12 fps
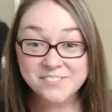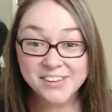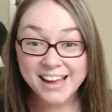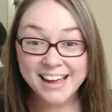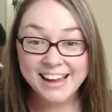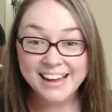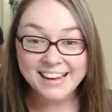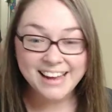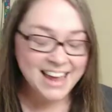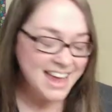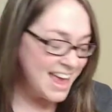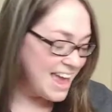I'm
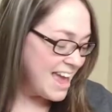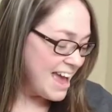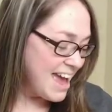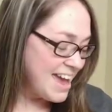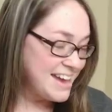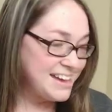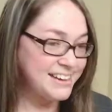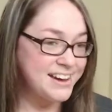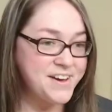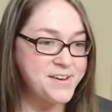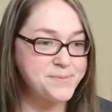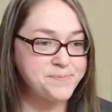done.
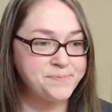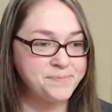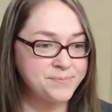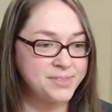And